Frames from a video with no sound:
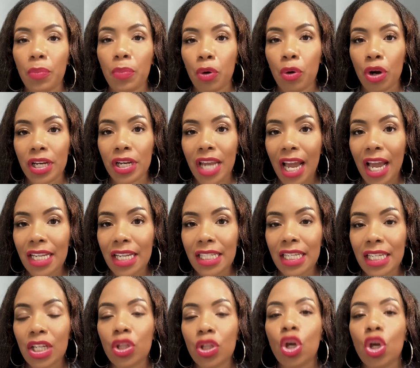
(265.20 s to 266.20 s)
February
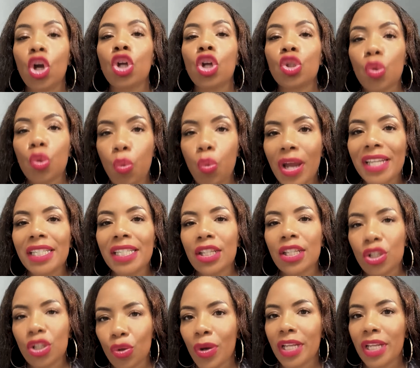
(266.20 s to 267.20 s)
19,
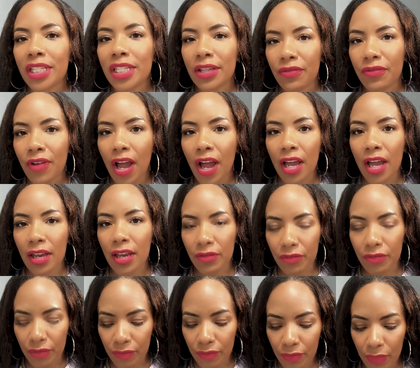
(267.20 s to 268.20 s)
2025.
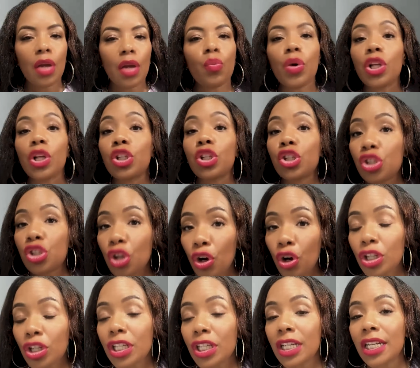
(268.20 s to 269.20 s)
It will
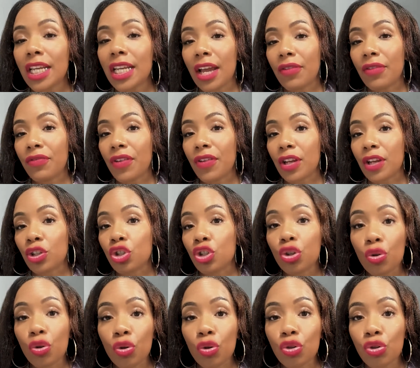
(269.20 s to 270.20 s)
certainly affect
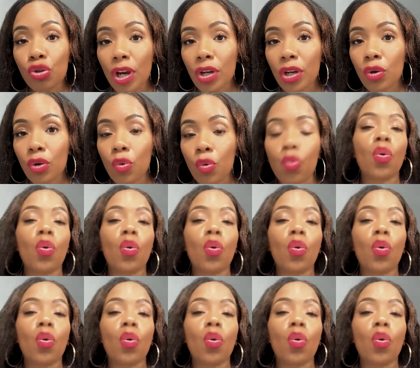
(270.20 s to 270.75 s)
children